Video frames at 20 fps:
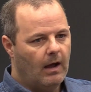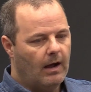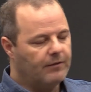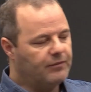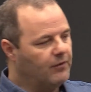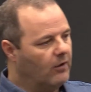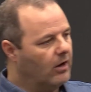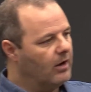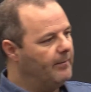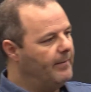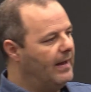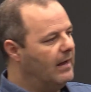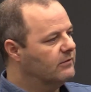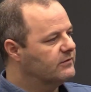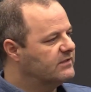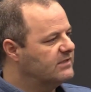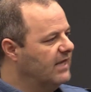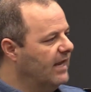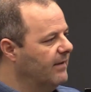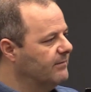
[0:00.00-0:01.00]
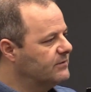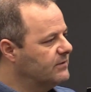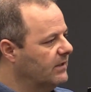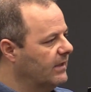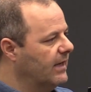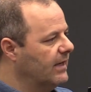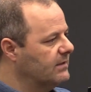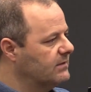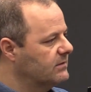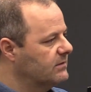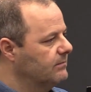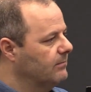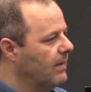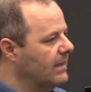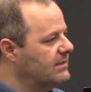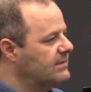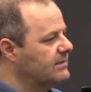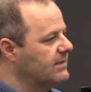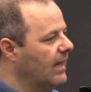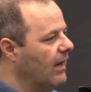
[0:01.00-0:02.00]
I thought about Samson as
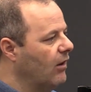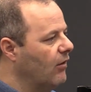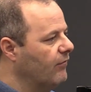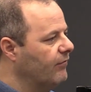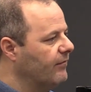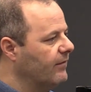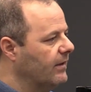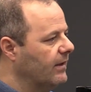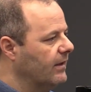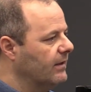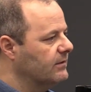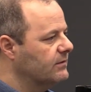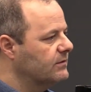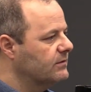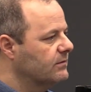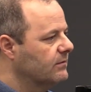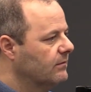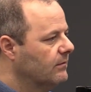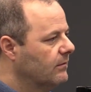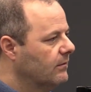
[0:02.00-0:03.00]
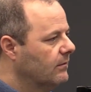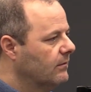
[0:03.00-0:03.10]
myself and as